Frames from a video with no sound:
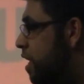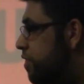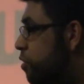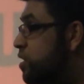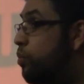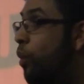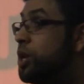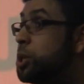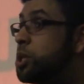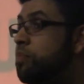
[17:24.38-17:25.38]
there was
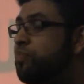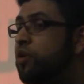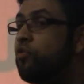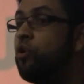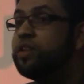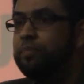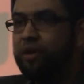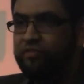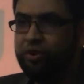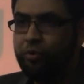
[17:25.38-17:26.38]
one ship that rose
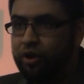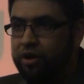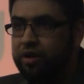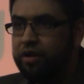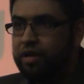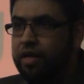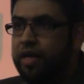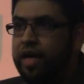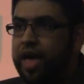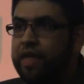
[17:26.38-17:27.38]
above the water,
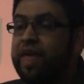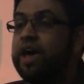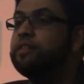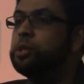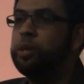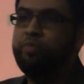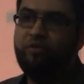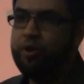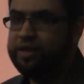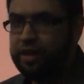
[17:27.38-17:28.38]
and that is the ship of
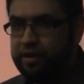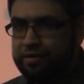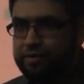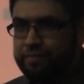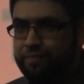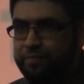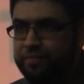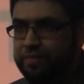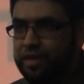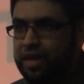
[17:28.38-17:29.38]
Hussain.
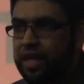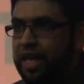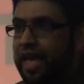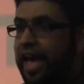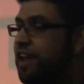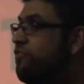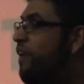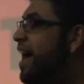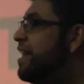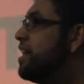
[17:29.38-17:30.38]
And
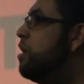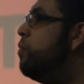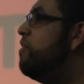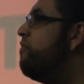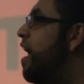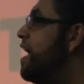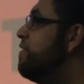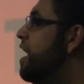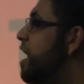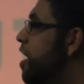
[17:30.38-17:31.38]
finally, we
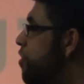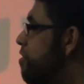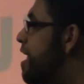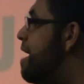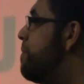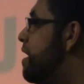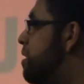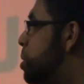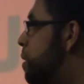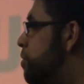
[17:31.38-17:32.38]
find that another name that is
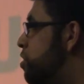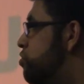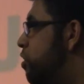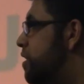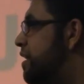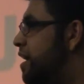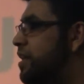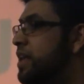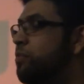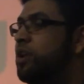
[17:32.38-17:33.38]
attributed to Hussain
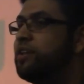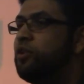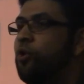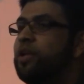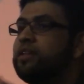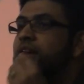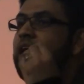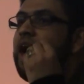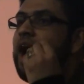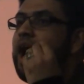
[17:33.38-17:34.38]
is what is known as
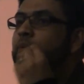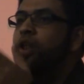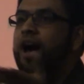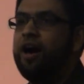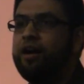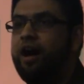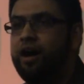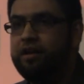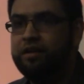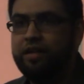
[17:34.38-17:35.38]
Abul
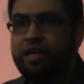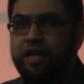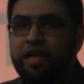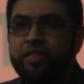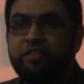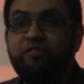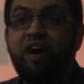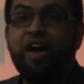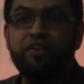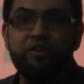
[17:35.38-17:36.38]
Ahrar, the
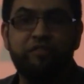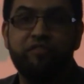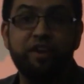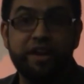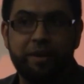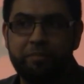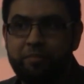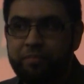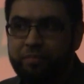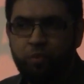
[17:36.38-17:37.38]
father of freedom.
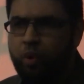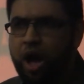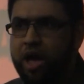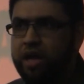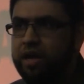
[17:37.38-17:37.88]
Why?